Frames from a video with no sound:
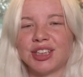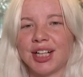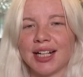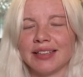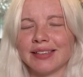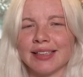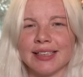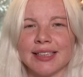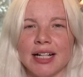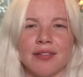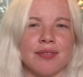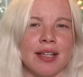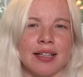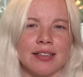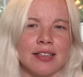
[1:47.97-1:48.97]
chickens and
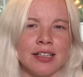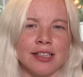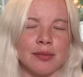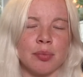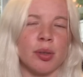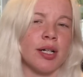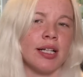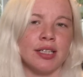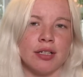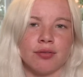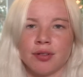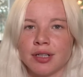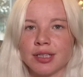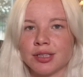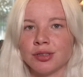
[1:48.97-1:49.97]
stuff that is pretty
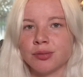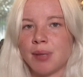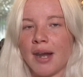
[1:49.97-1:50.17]
different to